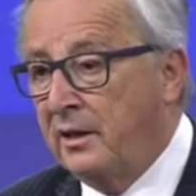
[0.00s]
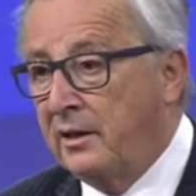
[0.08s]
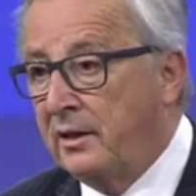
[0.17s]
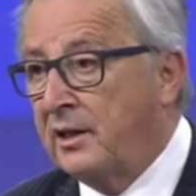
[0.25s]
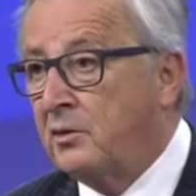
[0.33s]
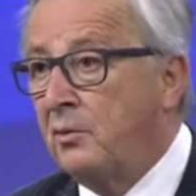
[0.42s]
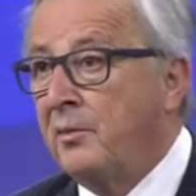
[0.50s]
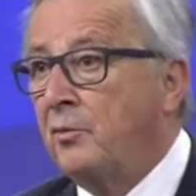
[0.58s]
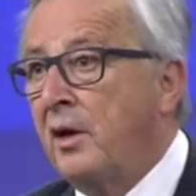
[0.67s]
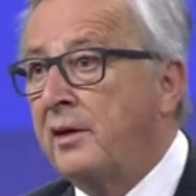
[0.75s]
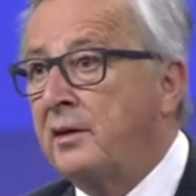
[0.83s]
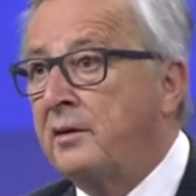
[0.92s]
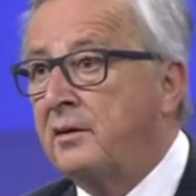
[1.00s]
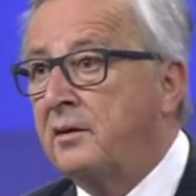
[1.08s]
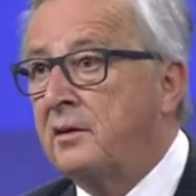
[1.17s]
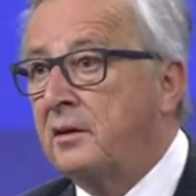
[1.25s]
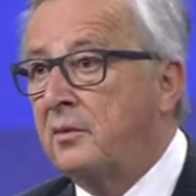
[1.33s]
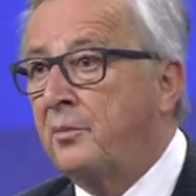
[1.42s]
extreme right
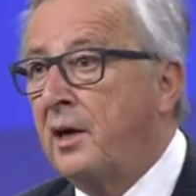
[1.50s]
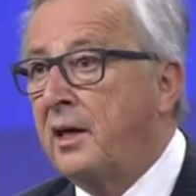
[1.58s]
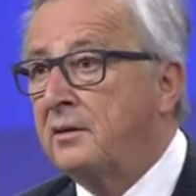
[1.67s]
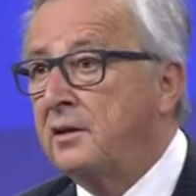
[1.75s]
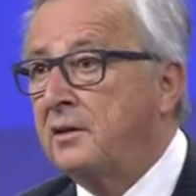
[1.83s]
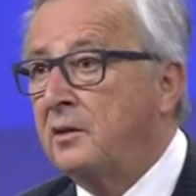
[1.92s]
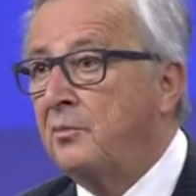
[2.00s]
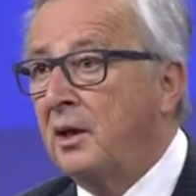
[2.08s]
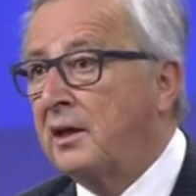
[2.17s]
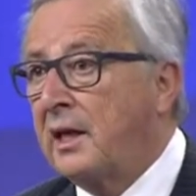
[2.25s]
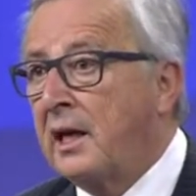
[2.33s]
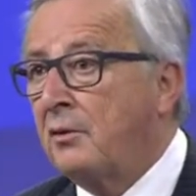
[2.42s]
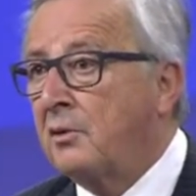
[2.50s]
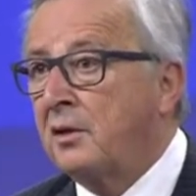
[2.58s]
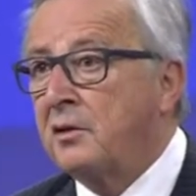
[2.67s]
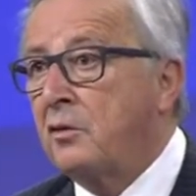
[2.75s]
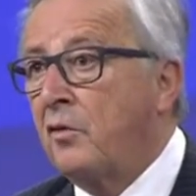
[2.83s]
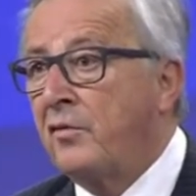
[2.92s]
parties in Bulgaria
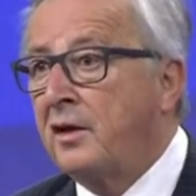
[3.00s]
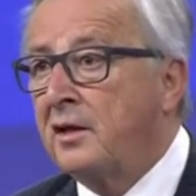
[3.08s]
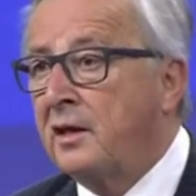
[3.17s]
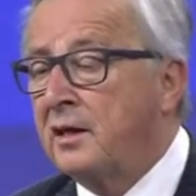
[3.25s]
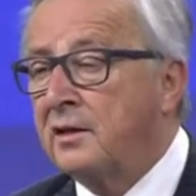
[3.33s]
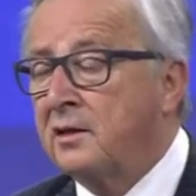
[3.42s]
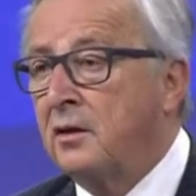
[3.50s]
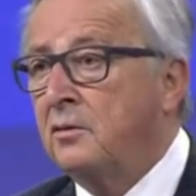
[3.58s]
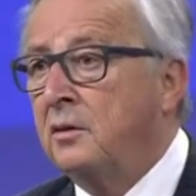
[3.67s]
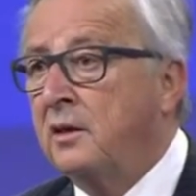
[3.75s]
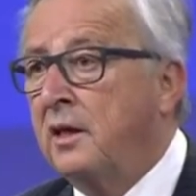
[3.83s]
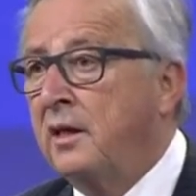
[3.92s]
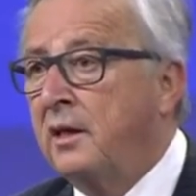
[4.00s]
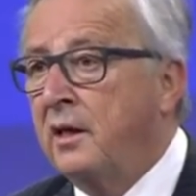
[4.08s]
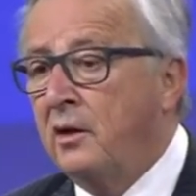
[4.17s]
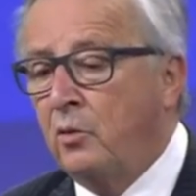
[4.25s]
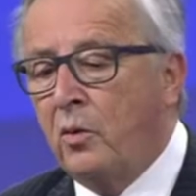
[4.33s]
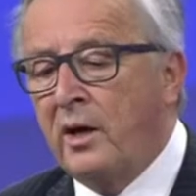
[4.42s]
and Slovakia, so
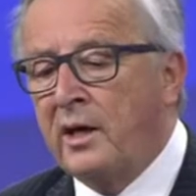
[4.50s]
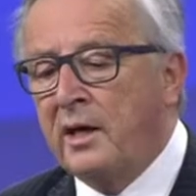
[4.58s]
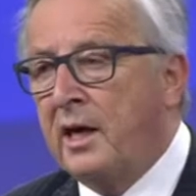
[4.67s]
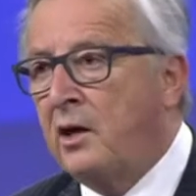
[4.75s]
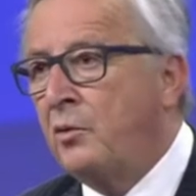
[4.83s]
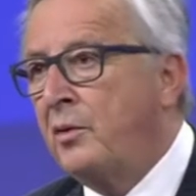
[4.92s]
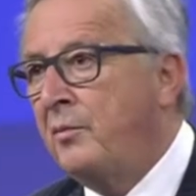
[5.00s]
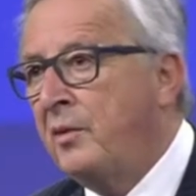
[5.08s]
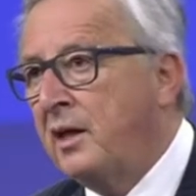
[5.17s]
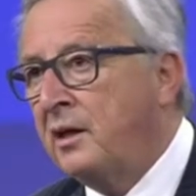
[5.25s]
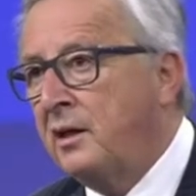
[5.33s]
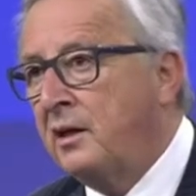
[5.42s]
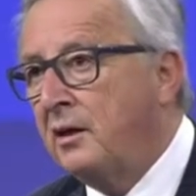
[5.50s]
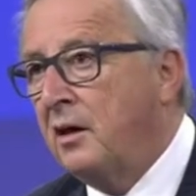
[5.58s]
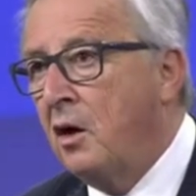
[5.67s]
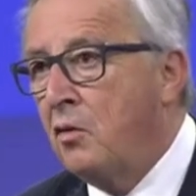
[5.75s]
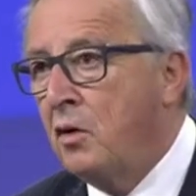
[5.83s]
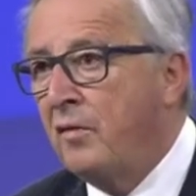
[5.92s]
why are we making a
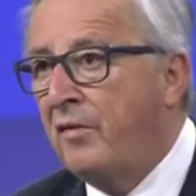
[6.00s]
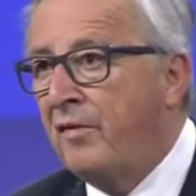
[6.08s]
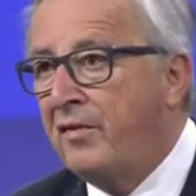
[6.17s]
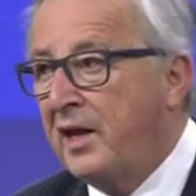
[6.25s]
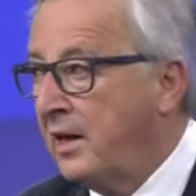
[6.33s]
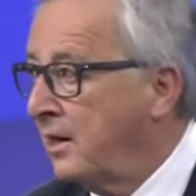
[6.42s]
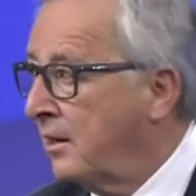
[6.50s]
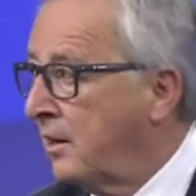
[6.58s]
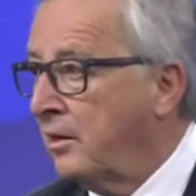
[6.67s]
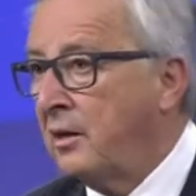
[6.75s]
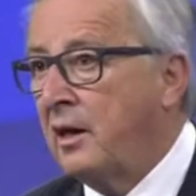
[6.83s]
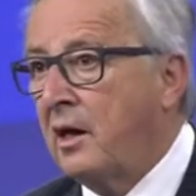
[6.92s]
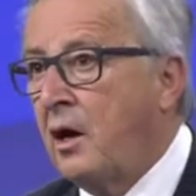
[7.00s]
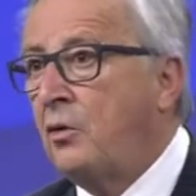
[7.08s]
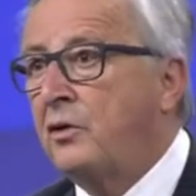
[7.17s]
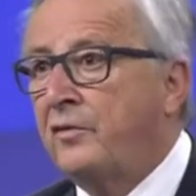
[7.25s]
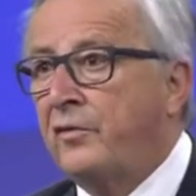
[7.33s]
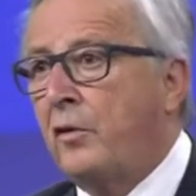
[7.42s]
whole thing
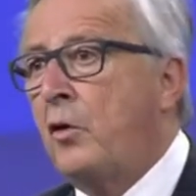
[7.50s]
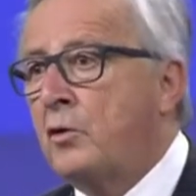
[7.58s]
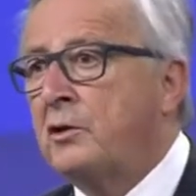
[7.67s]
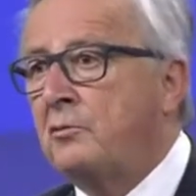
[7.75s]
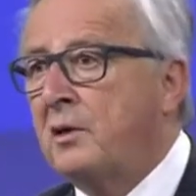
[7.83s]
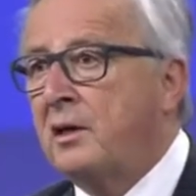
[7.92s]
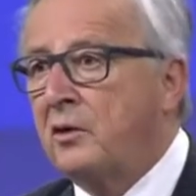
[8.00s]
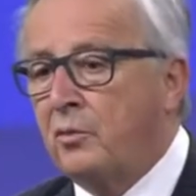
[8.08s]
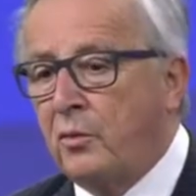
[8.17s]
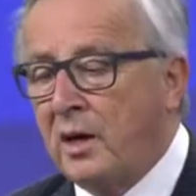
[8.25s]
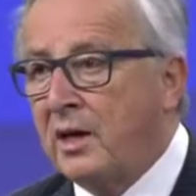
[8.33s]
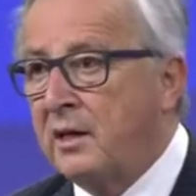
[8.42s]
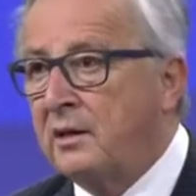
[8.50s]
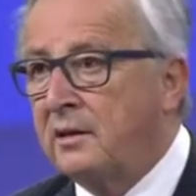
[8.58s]
out of Austria, where,